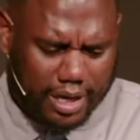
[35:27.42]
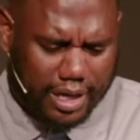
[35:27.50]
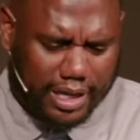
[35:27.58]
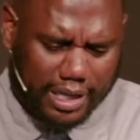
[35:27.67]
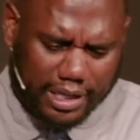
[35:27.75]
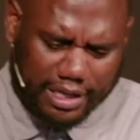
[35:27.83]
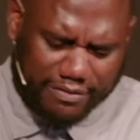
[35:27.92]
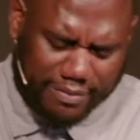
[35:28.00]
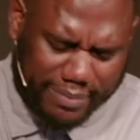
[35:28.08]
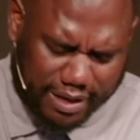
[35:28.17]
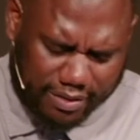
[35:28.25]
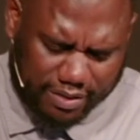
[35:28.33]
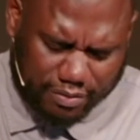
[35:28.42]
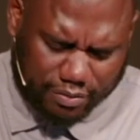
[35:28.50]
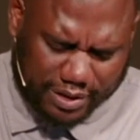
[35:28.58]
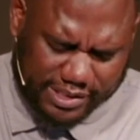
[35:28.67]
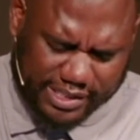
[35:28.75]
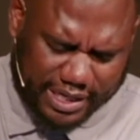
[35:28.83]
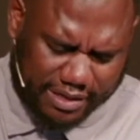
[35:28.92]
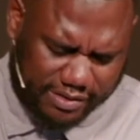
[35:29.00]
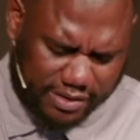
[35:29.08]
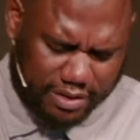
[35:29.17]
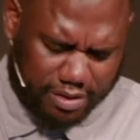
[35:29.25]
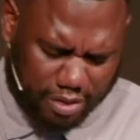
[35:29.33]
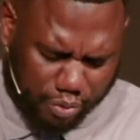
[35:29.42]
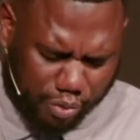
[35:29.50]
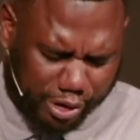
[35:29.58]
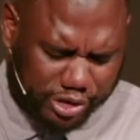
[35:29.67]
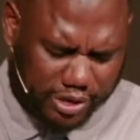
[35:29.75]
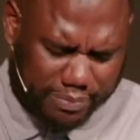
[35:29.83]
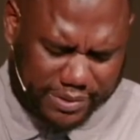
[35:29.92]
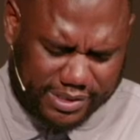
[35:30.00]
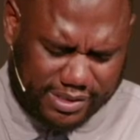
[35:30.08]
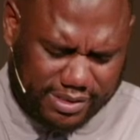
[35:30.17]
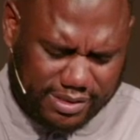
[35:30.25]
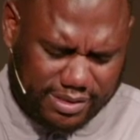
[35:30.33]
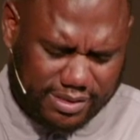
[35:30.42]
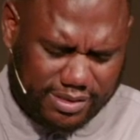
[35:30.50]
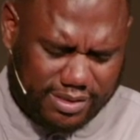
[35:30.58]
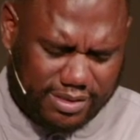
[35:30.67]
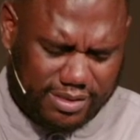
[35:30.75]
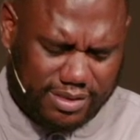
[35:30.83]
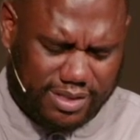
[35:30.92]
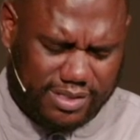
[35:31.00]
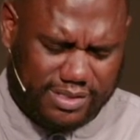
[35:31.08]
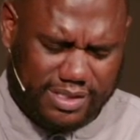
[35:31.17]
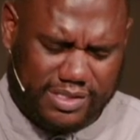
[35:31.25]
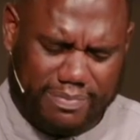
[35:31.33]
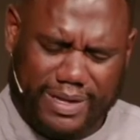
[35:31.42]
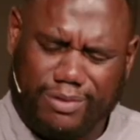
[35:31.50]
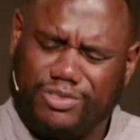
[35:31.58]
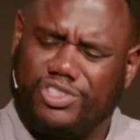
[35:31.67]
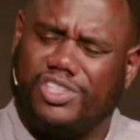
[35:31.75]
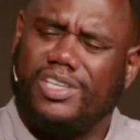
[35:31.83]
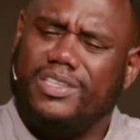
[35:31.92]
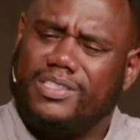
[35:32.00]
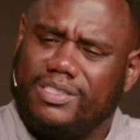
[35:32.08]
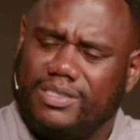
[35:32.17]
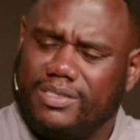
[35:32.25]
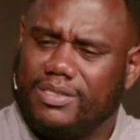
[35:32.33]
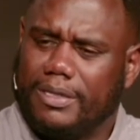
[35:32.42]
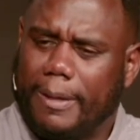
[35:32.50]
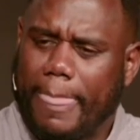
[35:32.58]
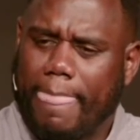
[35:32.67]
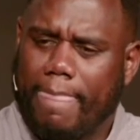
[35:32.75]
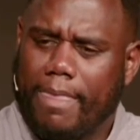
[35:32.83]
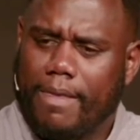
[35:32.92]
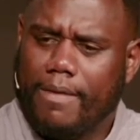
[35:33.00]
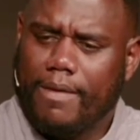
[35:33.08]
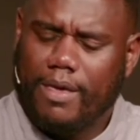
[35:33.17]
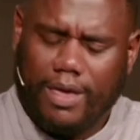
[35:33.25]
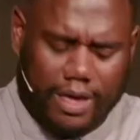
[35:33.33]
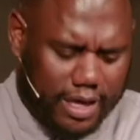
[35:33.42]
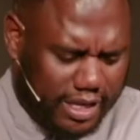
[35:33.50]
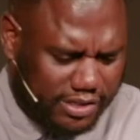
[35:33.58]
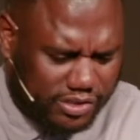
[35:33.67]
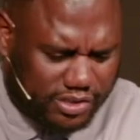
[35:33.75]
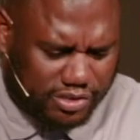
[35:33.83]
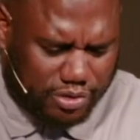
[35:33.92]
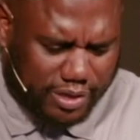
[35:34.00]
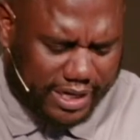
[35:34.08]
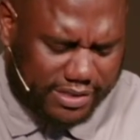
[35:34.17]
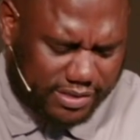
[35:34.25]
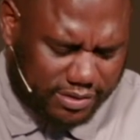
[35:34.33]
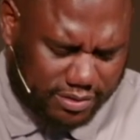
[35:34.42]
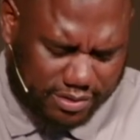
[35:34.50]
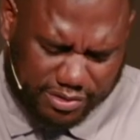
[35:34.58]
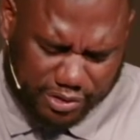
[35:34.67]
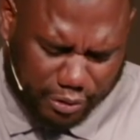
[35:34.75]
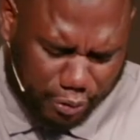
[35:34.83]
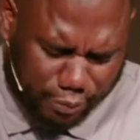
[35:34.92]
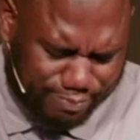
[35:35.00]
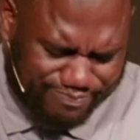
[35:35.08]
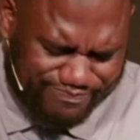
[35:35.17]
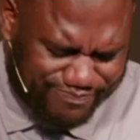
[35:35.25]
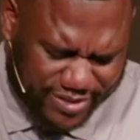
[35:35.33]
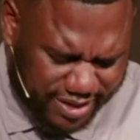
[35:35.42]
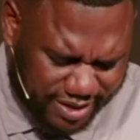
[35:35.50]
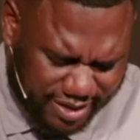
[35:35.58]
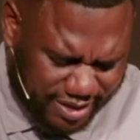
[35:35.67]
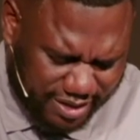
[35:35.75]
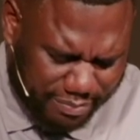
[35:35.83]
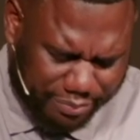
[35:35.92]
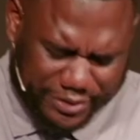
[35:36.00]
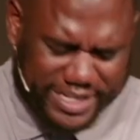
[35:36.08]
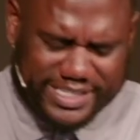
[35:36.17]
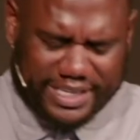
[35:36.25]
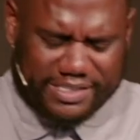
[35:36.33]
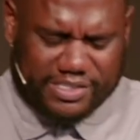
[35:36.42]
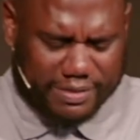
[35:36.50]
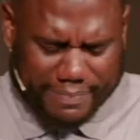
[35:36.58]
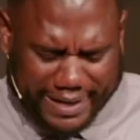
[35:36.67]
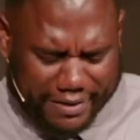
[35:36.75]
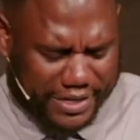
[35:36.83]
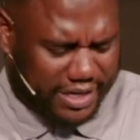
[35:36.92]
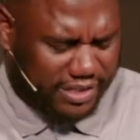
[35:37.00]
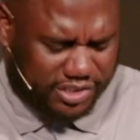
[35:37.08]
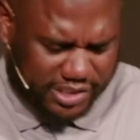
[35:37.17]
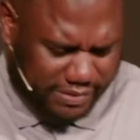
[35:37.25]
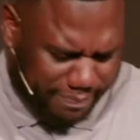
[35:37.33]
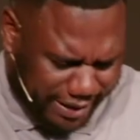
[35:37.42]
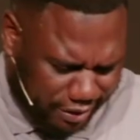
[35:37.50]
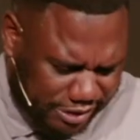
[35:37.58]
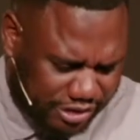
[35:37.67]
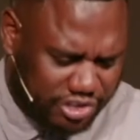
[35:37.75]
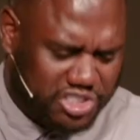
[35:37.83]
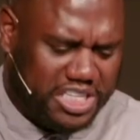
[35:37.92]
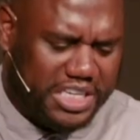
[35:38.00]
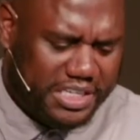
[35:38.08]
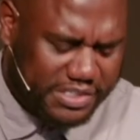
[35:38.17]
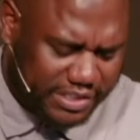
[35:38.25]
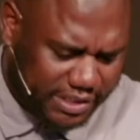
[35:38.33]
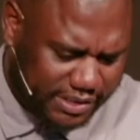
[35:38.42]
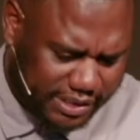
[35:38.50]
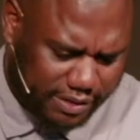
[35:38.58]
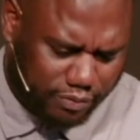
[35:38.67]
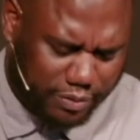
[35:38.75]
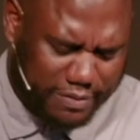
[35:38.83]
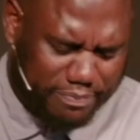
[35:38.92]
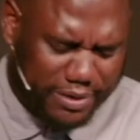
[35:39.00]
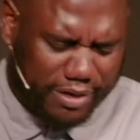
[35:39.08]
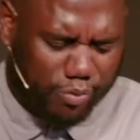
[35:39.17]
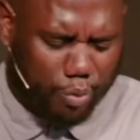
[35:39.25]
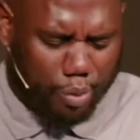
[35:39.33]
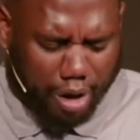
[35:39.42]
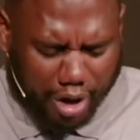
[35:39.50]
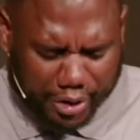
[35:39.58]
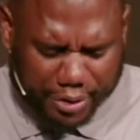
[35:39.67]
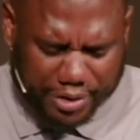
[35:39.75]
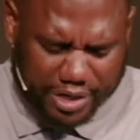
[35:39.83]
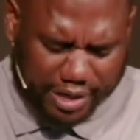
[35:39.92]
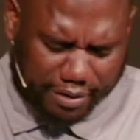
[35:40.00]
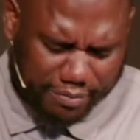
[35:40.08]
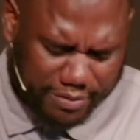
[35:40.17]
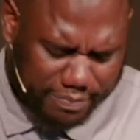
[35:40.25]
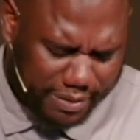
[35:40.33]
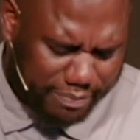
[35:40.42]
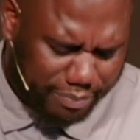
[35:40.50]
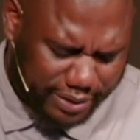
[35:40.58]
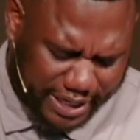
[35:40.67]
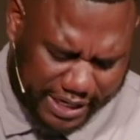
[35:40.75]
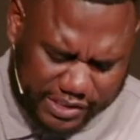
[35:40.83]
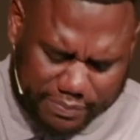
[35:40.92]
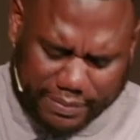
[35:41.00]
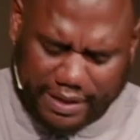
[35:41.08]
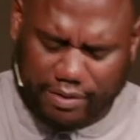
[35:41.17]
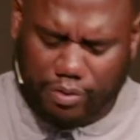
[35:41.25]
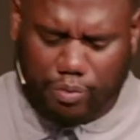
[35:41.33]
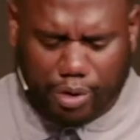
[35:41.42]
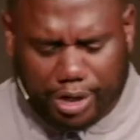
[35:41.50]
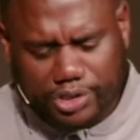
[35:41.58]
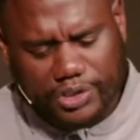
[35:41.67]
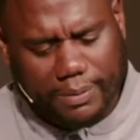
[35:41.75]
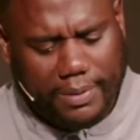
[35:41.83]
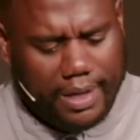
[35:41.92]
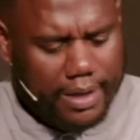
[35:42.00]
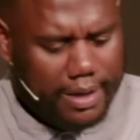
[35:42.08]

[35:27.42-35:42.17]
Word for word: And I love about Westside is the worship is it's, it's about Jesus. And it's you guys, there's no pretense about it. It's just about Jesus. And we've been watered here. We've been blessed by the worship,